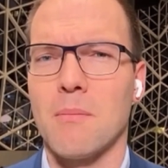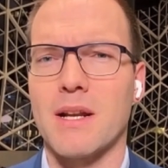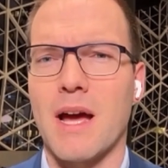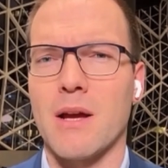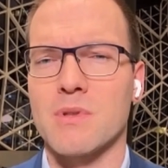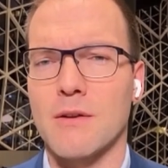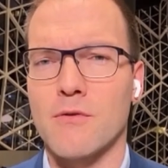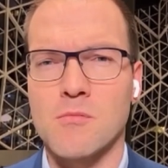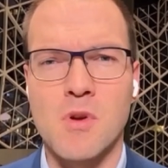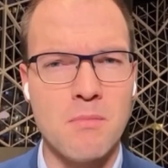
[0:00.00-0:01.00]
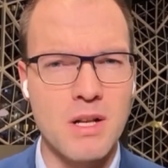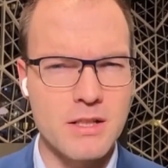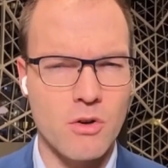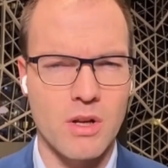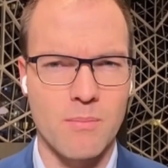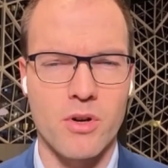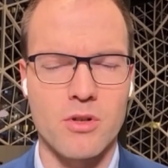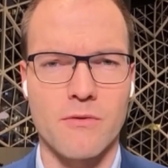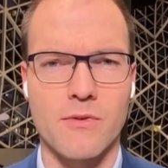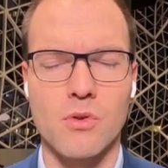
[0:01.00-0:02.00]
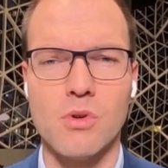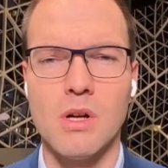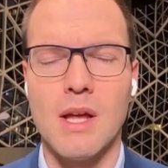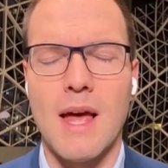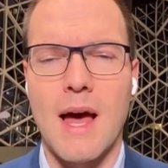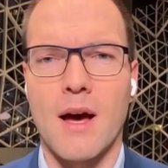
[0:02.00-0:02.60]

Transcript: But I would say from a military point of view,